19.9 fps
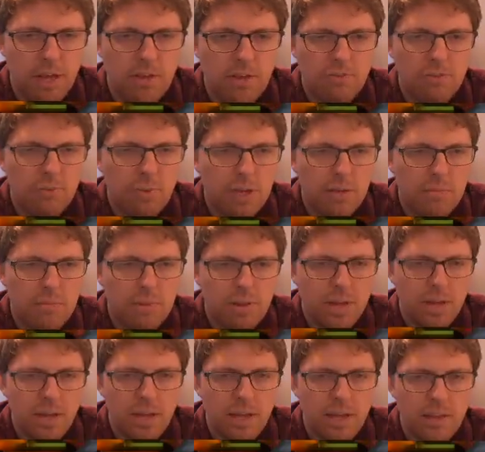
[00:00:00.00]
So we can
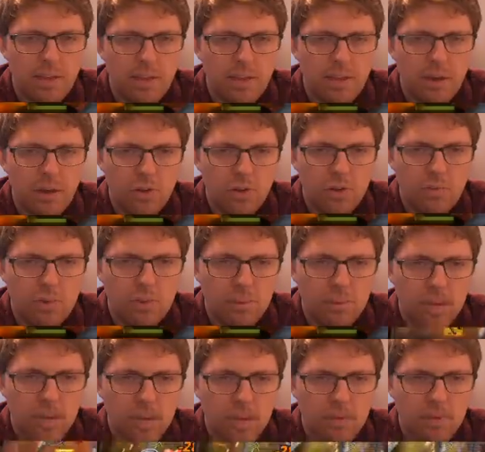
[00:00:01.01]
play the Ultimate
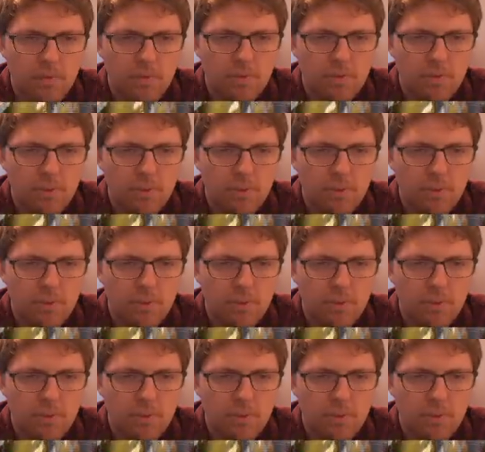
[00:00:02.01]
Penance.